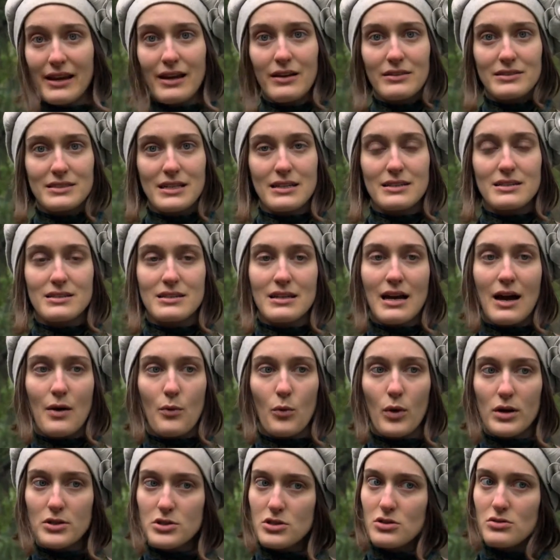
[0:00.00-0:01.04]
else, it's not
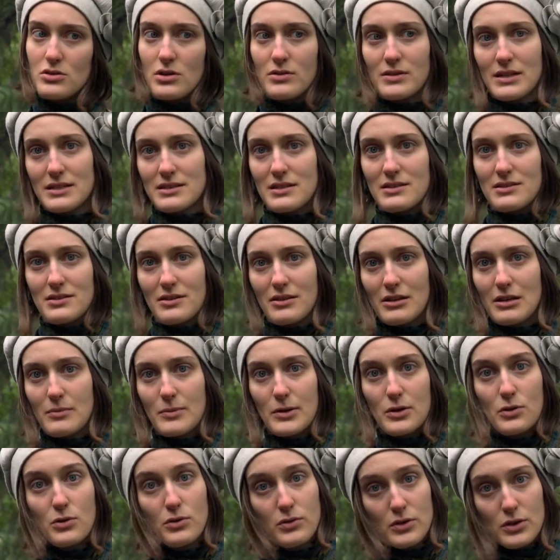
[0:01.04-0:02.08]
what you know necessarily, but
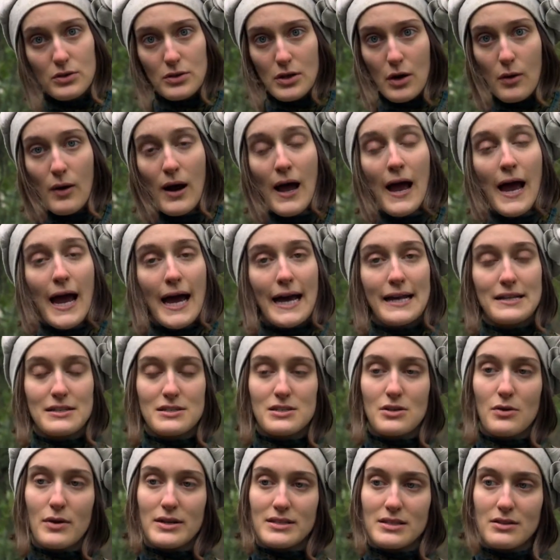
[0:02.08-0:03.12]
who you know. And
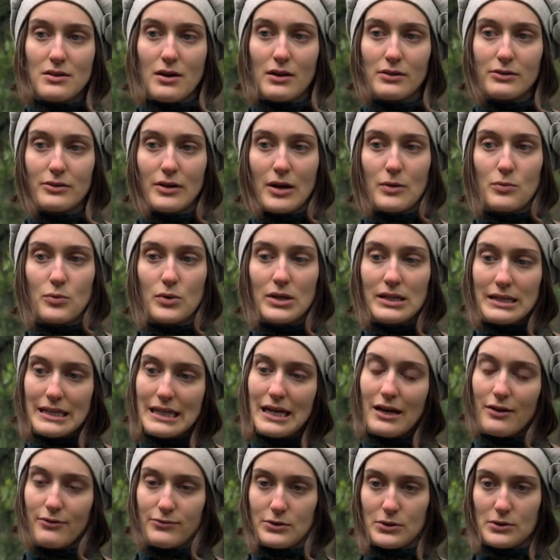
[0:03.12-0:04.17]
so as an author, I really
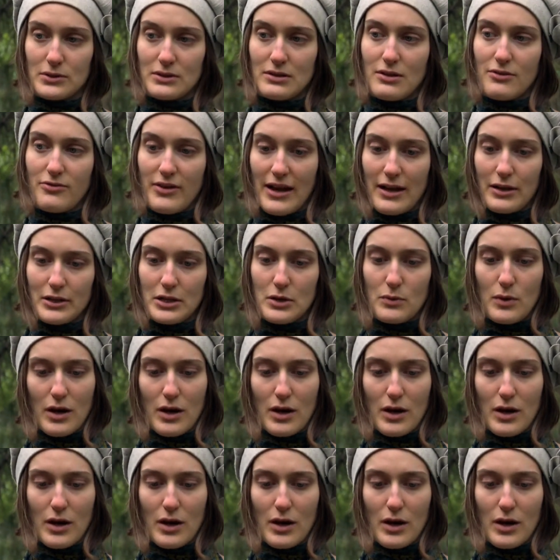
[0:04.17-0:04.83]
have learned the value